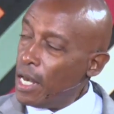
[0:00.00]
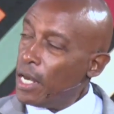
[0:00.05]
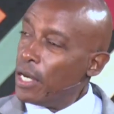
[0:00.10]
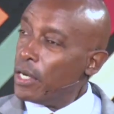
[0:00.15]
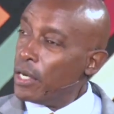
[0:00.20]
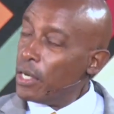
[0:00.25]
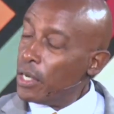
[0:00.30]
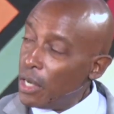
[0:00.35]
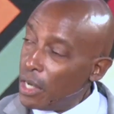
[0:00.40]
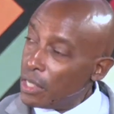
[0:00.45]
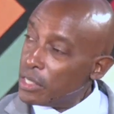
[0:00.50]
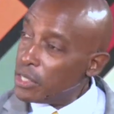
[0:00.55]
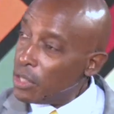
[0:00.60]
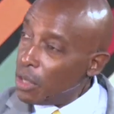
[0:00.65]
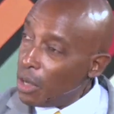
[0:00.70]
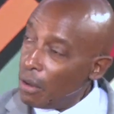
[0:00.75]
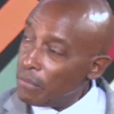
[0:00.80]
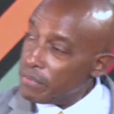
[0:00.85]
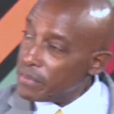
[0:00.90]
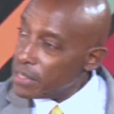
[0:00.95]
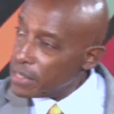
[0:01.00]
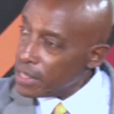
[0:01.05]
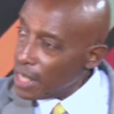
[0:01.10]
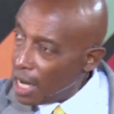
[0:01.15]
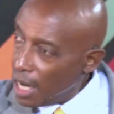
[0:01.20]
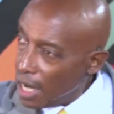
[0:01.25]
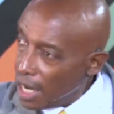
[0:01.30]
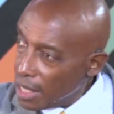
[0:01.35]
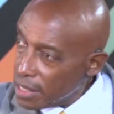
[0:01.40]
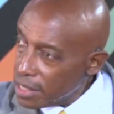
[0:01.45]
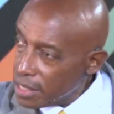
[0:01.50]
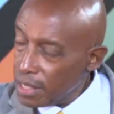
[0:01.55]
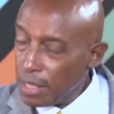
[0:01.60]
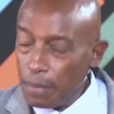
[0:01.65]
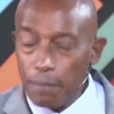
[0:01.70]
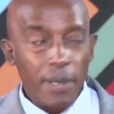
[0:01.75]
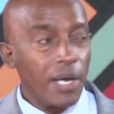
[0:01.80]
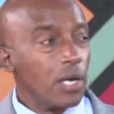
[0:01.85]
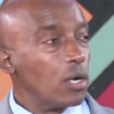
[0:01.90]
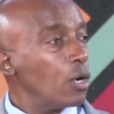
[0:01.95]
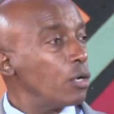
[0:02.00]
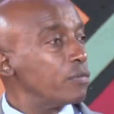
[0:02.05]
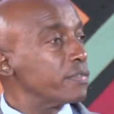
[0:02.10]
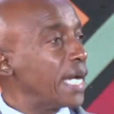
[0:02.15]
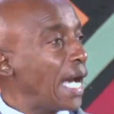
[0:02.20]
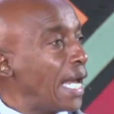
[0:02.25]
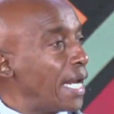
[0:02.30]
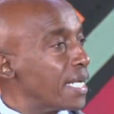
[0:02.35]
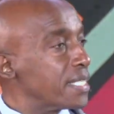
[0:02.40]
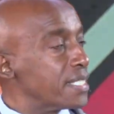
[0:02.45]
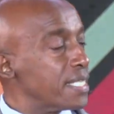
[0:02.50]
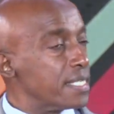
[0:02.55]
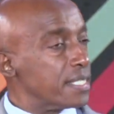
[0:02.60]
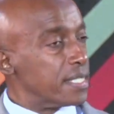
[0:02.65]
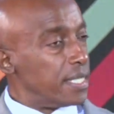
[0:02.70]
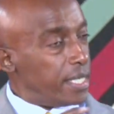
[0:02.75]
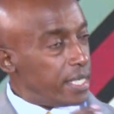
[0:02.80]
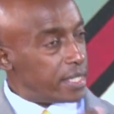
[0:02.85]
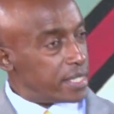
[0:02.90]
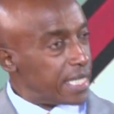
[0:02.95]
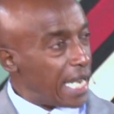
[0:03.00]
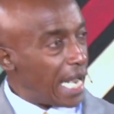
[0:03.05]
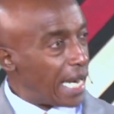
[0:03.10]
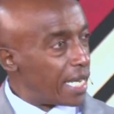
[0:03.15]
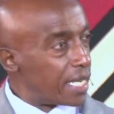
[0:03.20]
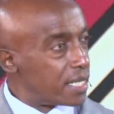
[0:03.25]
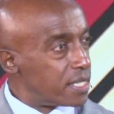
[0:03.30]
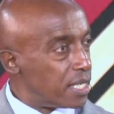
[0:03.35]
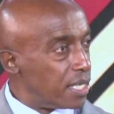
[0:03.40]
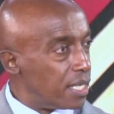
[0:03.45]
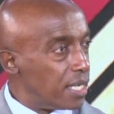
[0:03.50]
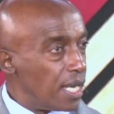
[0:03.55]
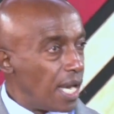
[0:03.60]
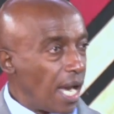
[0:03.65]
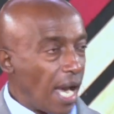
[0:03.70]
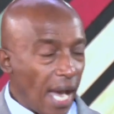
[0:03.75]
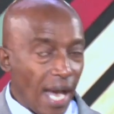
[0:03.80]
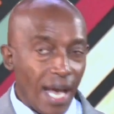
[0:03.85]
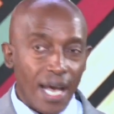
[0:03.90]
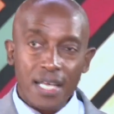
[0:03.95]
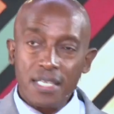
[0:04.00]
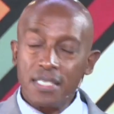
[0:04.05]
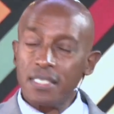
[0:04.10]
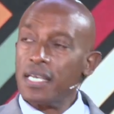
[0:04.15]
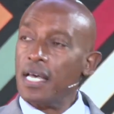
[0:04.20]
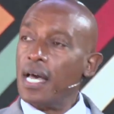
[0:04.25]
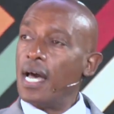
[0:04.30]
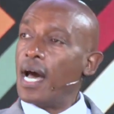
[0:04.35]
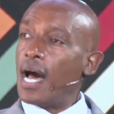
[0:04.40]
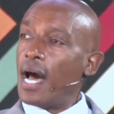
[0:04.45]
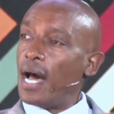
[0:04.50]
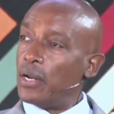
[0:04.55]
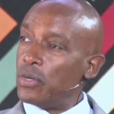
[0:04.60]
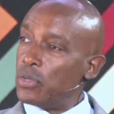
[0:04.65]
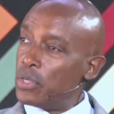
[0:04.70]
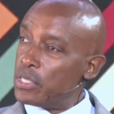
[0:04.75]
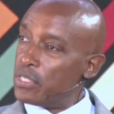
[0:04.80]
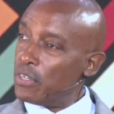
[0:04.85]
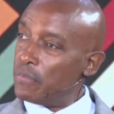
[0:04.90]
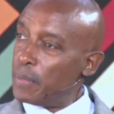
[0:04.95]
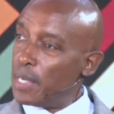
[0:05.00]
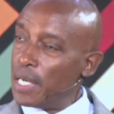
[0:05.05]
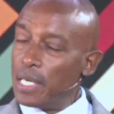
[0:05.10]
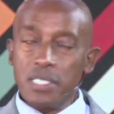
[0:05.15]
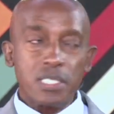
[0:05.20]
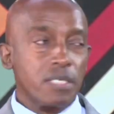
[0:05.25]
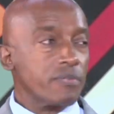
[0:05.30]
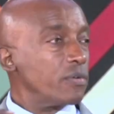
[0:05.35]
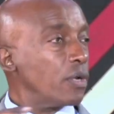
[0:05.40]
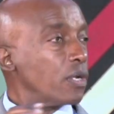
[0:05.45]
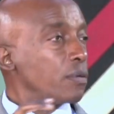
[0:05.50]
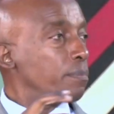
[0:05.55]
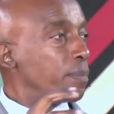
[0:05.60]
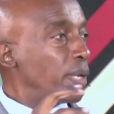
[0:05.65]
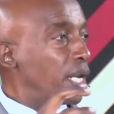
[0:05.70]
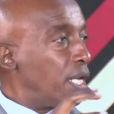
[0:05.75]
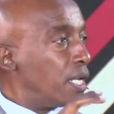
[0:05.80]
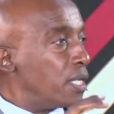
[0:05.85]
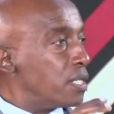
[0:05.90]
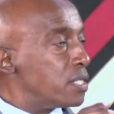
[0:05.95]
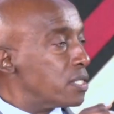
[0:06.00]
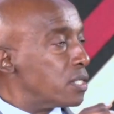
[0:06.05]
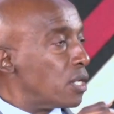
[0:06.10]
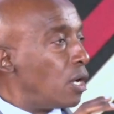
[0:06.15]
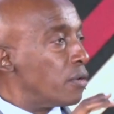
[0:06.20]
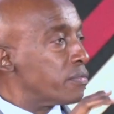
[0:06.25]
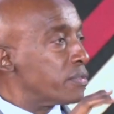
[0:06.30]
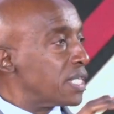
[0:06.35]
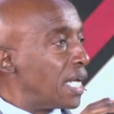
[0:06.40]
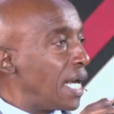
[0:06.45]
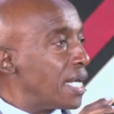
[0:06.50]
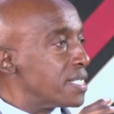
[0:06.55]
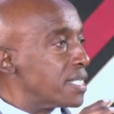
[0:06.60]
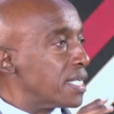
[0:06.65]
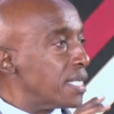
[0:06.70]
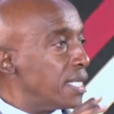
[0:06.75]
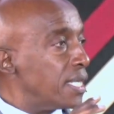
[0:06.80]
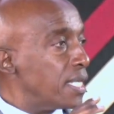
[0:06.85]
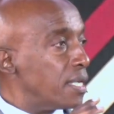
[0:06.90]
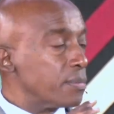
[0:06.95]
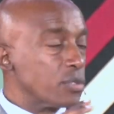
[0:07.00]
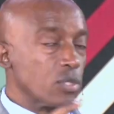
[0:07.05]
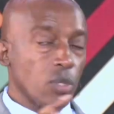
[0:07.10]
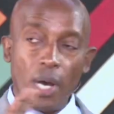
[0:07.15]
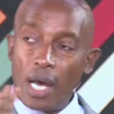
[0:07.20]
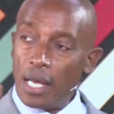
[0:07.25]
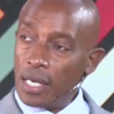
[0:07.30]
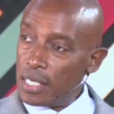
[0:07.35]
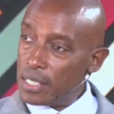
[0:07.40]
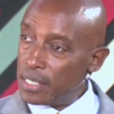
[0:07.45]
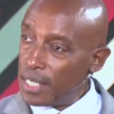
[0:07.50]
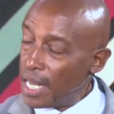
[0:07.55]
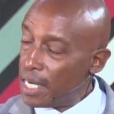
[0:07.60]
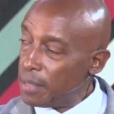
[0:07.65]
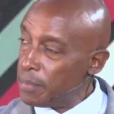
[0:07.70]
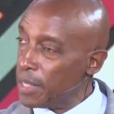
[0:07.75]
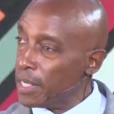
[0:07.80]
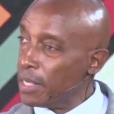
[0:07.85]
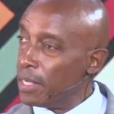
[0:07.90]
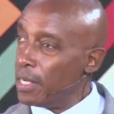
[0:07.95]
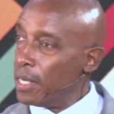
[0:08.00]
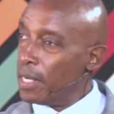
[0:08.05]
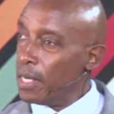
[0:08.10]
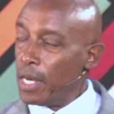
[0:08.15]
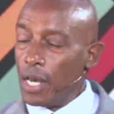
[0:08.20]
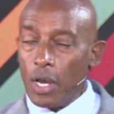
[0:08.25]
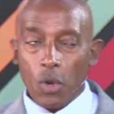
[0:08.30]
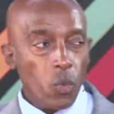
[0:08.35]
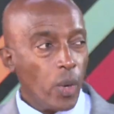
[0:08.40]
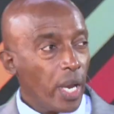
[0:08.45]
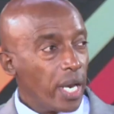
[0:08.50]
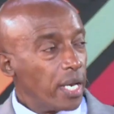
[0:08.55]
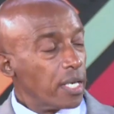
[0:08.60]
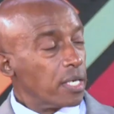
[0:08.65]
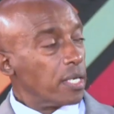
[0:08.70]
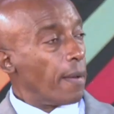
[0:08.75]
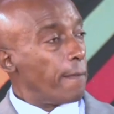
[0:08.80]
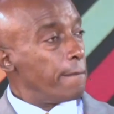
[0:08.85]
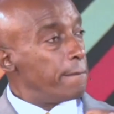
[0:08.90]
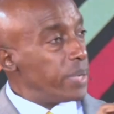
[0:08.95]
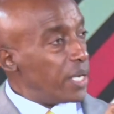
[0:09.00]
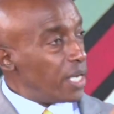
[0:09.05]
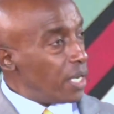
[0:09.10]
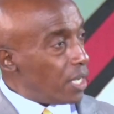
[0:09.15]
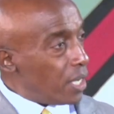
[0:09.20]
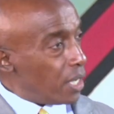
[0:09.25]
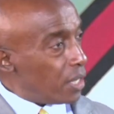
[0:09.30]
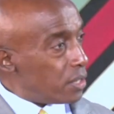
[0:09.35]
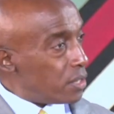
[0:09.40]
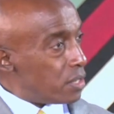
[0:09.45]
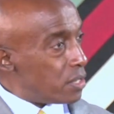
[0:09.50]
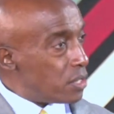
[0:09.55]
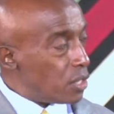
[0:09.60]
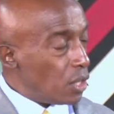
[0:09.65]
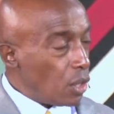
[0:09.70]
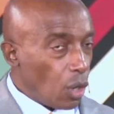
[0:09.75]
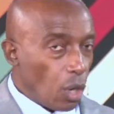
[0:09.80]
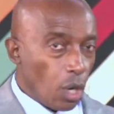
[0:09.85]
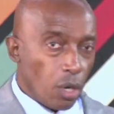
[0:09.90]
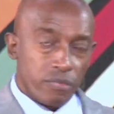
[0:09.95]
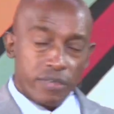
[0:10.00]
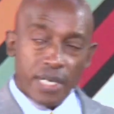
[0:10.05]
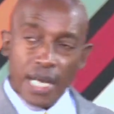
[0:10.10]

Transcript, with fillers: not of stars, but of galaxies. Each galaxy has hundreds of millions, if not billions, of stars in them. So understand me. We're at billions of